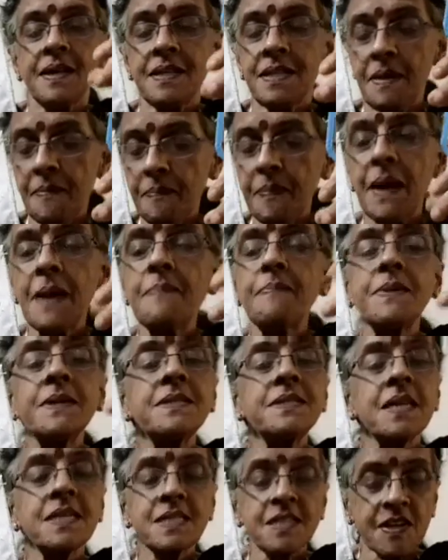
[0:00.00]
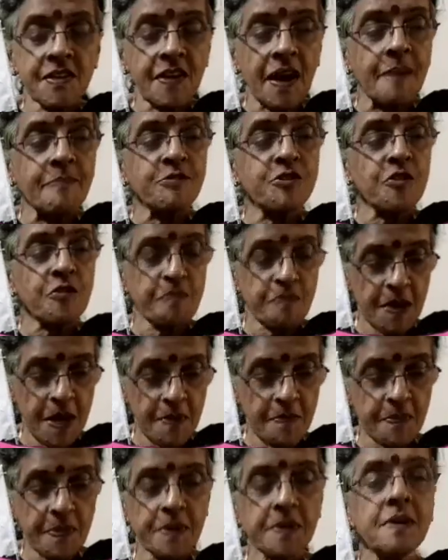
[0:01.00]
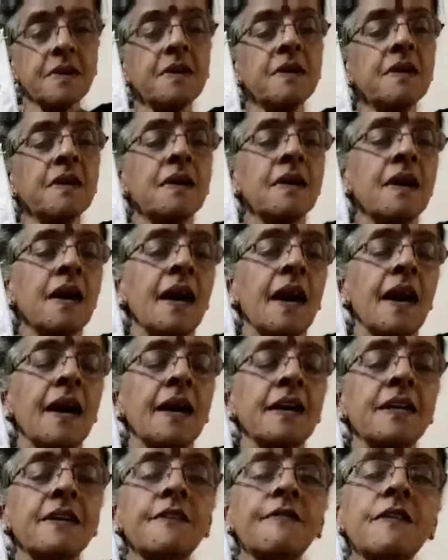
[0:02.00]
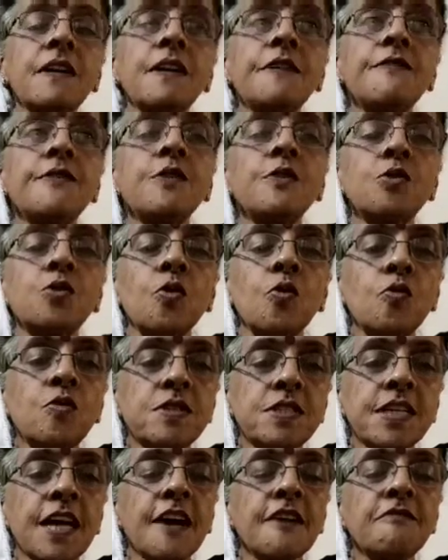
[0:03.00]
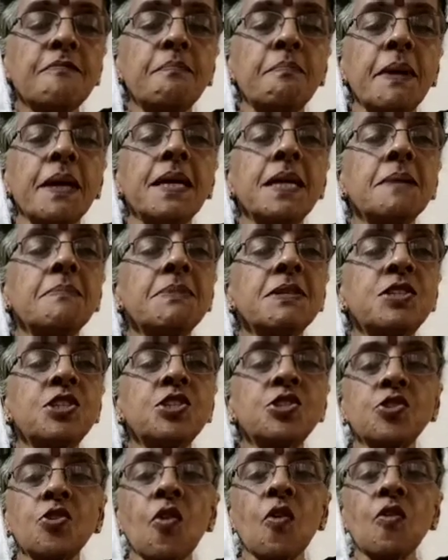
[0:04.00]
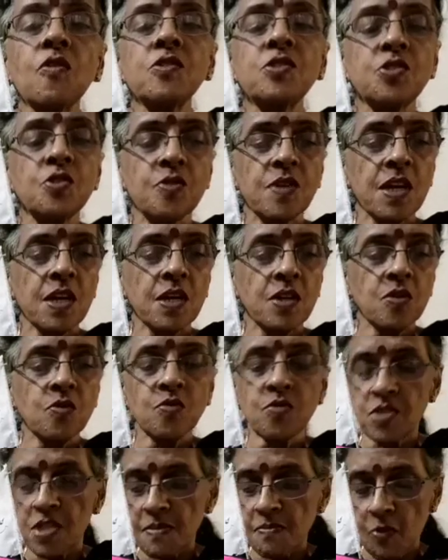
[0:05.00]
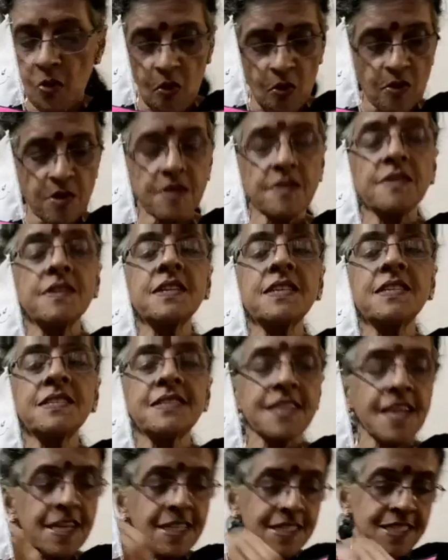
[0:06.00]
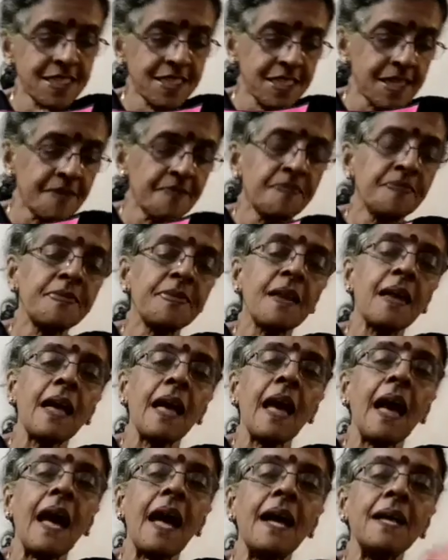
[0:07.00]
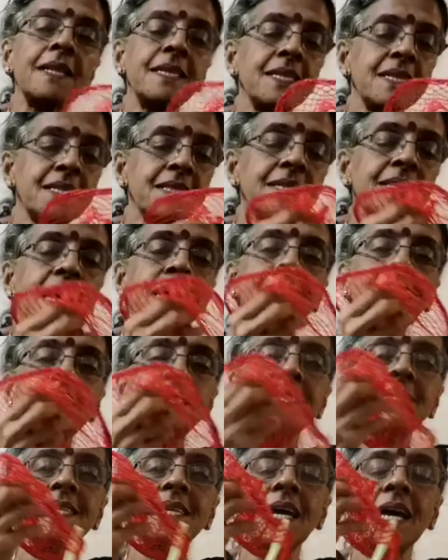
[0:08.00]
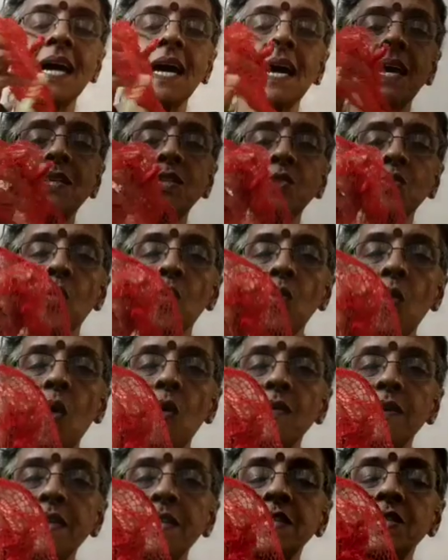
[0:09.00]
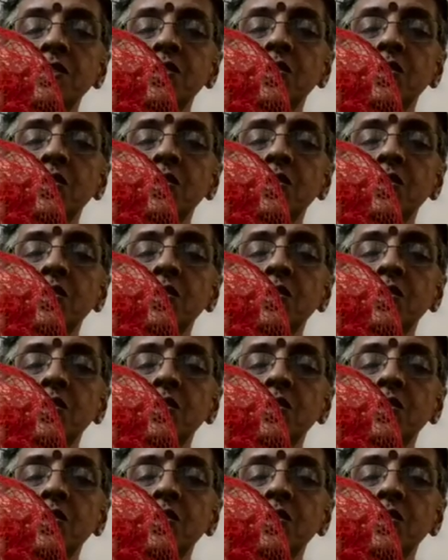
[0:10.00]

the papers are scraps of paper, and even if you don't have bendable straws, you can use some ordinary sticks. And this net, I already